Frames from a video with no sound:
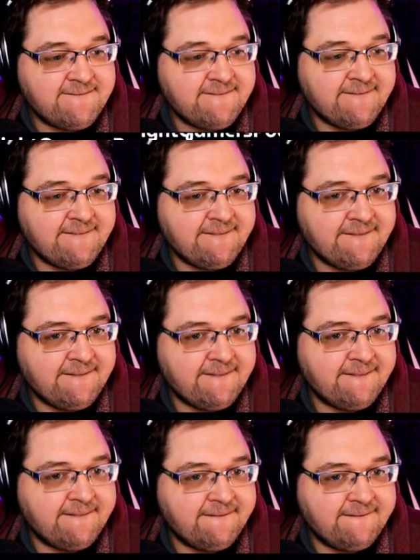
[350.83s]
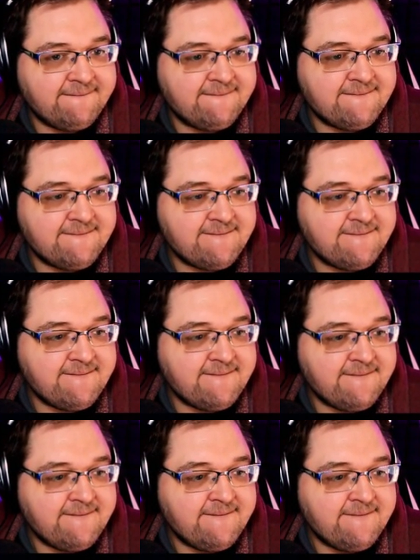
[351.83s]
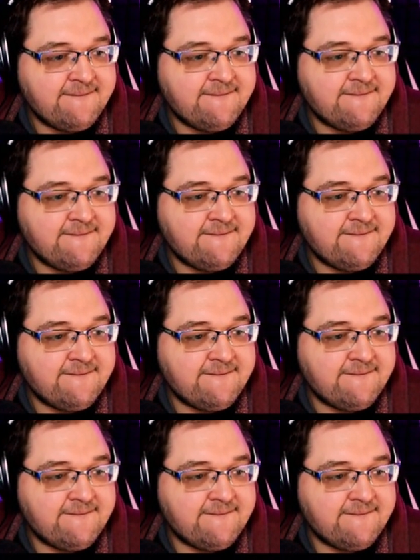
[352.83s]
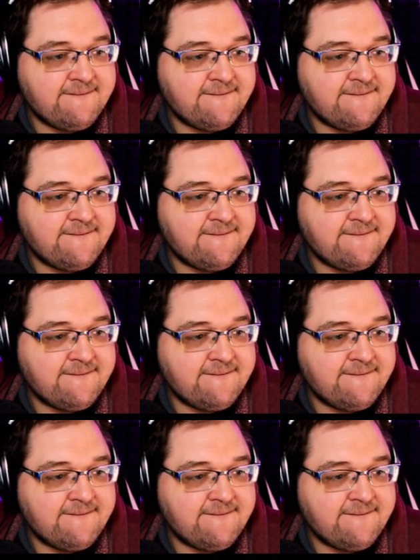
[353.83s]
The person shown says nothing.